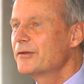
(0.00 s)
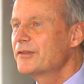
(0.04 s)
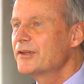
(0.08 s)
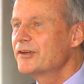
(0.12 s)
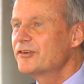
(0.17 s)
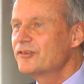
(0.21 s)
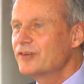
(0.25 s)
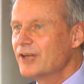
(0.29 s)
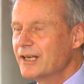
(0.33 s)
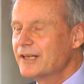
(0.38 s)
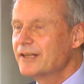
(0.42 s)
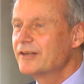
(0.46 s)
the
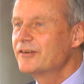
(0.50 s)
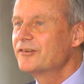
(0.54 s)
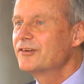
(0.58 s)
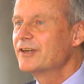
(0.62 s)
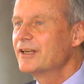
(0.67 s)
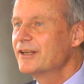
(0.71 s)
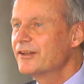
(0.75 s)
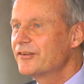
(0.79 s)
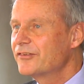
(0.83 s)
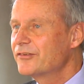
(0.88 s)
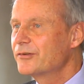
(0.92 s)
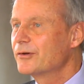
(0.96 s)
challenge
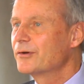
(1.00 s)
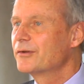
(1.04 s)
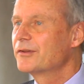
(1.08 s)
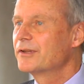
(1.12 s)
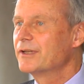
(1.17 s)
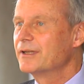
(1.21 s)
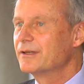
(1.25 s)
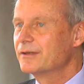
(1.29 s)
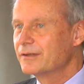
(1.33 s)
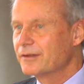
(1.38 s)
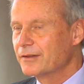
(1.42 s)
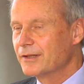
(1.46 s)
is, or
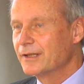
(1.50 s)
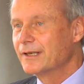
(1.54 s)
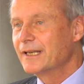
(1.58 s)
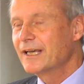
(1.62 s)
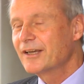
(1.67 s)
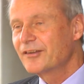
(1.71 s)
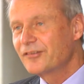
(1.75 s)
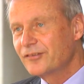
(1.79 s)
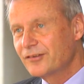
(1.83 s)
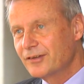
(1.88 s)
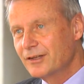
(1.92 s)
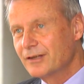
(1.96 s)
the
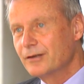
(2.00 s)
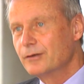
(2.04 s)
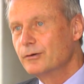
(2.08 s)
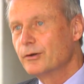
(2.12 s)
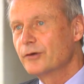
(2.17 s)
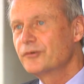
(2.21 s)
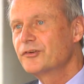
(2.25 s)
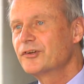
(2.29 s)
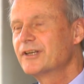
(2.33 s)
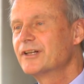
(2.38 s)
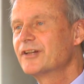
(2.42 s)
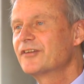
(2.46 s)
next
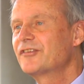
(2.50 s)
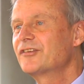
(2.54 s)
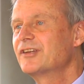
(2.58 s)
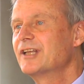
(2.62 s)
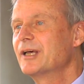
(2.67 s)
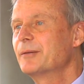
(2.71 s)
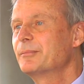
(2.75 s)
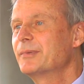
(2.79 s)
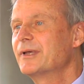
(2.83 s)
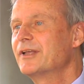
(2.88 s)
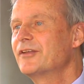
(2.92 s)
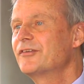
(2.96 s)
logical
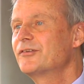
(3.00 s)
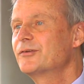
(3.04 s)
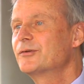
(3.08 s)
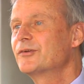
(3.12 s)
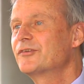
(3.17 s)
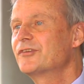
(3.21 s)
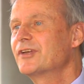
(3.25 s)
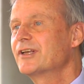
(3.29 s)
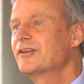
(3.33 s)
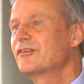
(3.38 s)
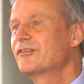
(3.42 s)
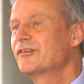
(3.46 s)
step is to
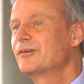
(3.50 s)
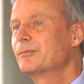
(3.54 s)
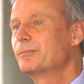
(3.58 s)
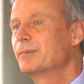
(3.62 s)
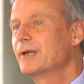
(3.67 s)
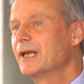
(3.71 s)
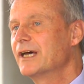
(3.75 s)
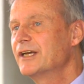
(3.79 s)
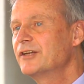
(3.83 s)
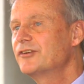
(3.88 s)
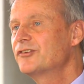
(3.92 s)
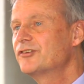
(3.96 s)
set a
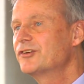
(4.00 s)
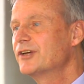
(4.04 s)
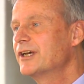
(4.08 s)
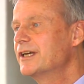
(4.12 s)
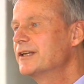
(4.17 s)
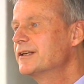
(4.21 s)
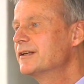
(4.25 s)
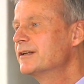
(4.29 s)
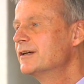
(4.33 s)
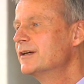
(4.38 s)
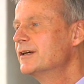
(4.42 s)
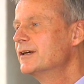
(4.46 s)
supply
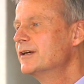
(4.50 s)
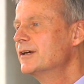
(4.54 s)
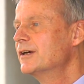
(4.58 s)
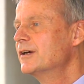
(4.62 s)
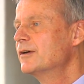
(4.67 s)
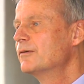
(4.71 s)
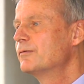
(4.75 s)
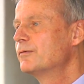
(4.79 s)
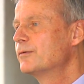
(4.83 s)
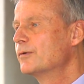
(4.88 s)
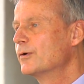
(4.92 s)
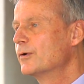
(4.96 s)
chain
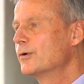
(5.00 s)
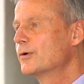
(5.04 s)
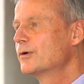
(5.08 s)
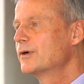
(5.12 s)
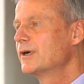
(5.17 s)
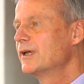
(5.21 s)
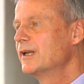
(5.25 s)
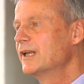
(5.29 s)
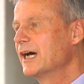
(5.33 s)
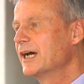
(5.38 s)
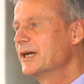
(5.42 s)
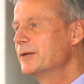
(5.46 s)

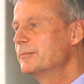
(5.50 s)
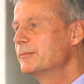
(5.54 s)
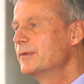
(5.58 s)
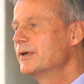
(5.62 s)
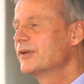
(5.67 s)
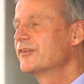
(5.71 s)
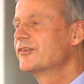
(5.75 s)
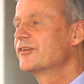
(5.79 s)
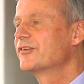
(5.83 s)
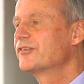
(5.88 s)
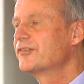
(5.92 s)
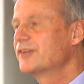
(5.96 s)
for lime,
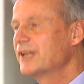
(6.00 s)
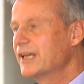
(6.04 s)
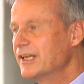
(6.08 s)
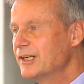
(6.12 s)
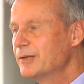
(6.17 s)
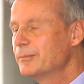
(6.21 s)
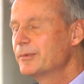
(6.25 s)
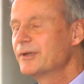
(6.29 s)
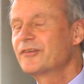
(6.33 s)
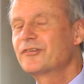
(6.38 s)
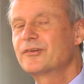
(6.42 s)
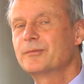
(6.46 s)
a
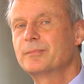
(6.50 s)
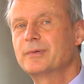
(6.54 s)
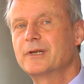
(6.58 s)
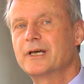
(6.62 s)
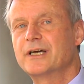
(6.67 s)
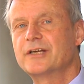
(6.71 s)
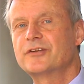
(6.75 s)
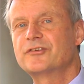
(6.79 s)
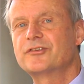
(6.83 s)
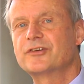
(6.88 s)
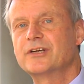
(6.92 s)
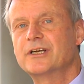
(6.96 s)
sustainable
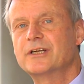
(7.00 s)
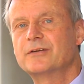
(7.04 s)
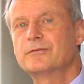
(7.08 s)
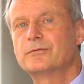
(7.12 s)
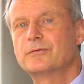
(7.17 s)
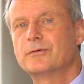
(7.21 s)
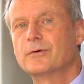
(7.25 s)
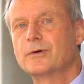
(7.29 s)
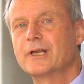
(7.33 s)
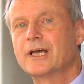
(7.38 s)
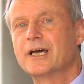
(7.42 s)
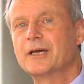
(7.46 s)
supply chain
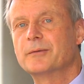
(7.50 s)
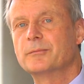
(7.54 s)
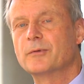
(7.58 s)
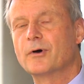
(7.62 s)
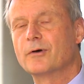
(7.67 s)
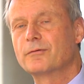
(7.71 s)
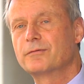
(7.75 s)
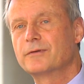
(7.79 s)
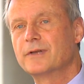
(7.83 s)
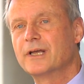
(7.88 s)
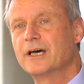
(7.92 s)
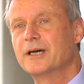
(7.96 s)
for lime,
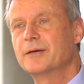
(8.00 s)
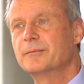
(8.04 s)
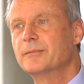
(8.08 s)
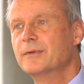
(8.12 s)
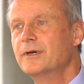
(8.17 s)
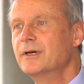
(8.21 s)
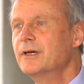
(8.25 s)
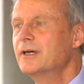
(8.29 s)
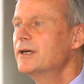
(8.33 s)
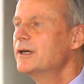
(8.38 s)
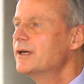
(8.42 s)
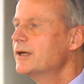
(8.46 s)
of lime,
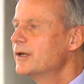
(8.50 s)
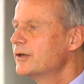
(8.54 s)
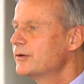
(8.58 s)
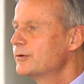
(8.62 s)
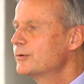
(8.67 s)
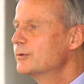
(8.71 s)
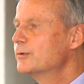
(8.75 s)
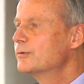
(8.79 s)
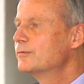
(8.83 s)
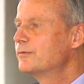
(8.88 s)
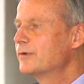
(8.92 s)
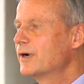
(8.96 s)

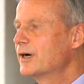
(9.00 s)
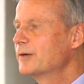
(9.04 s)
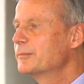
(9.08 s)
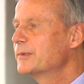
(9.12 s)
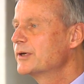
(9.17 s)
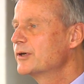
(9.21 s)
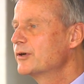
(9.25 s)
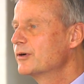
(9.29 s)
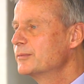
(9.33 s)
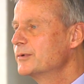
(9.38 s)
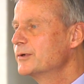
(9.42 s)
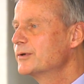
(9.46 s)
to
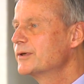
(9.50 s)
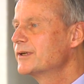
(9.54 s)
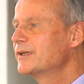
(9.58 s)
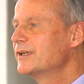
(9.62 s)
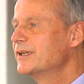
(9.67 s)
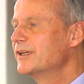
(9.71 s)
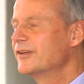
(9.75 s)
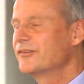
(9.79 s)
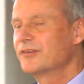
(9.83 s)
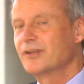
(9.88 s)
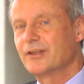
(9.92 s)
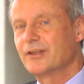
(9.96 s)
farming communities.